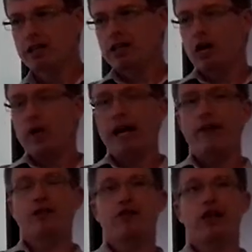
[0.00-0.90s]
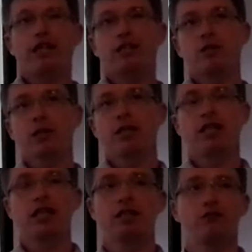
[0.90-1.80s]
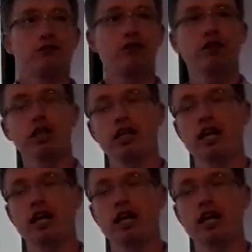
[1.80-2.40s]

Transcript: So we have the flexibility to fulfill an